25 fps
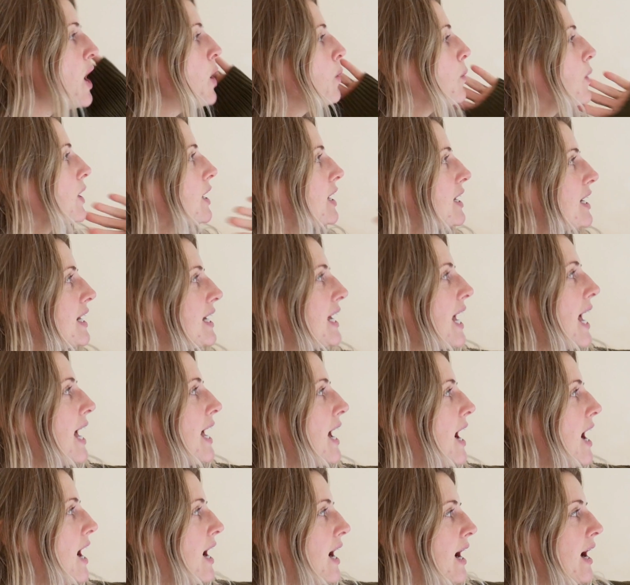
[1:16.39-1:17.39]
We're going to
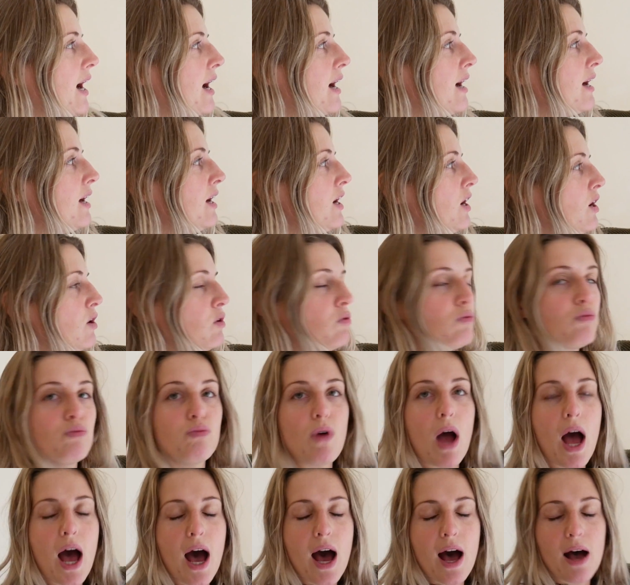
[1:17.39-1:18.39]
get a
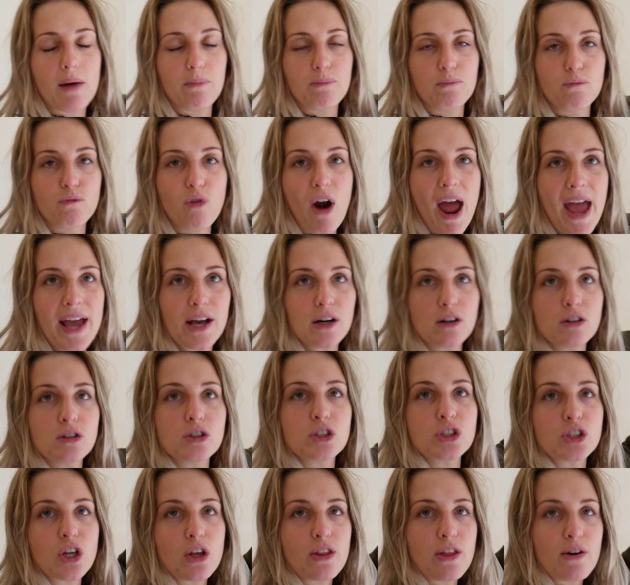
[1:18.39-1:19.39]
rail
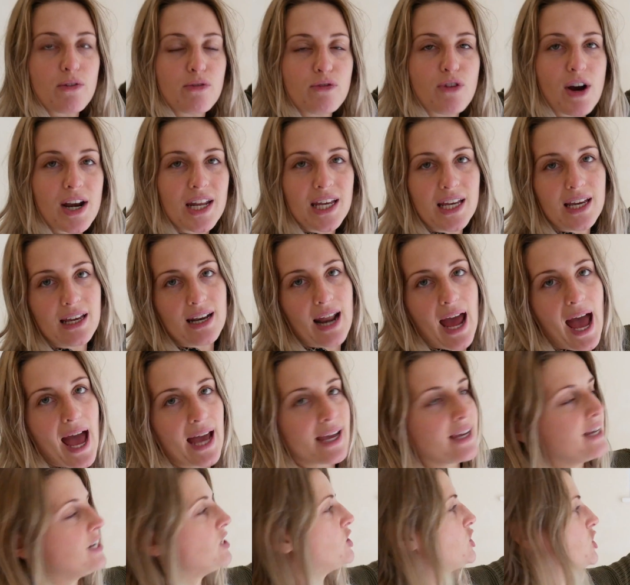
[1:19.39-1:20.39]
so that Freddie can
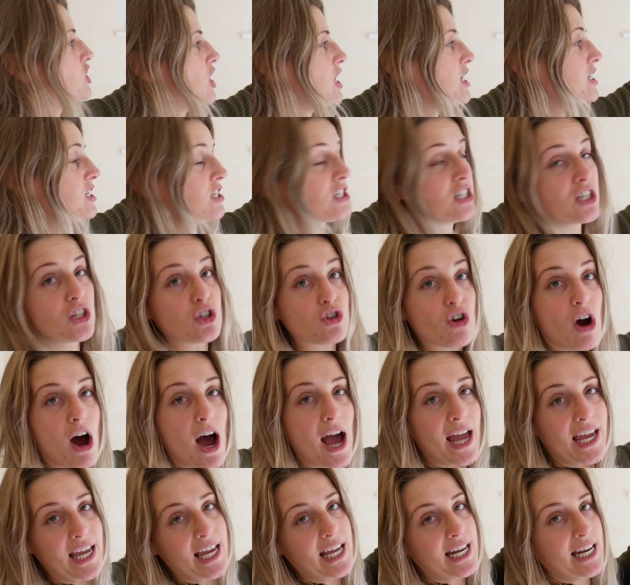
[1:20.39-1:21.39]
hang his shirts to
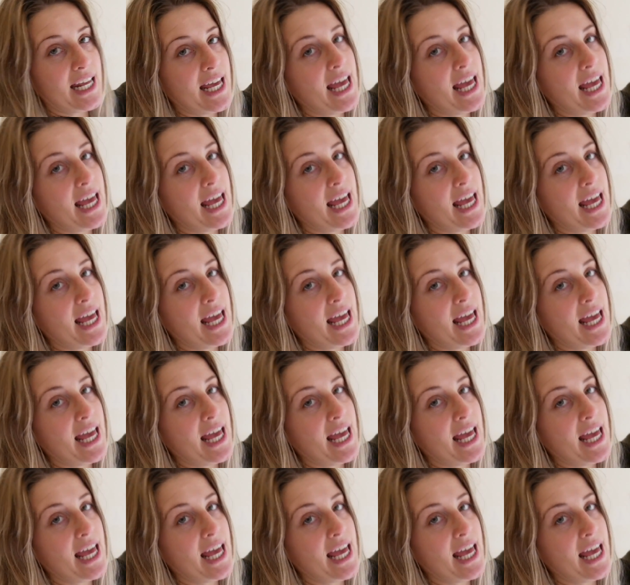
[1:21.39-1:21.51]
dry in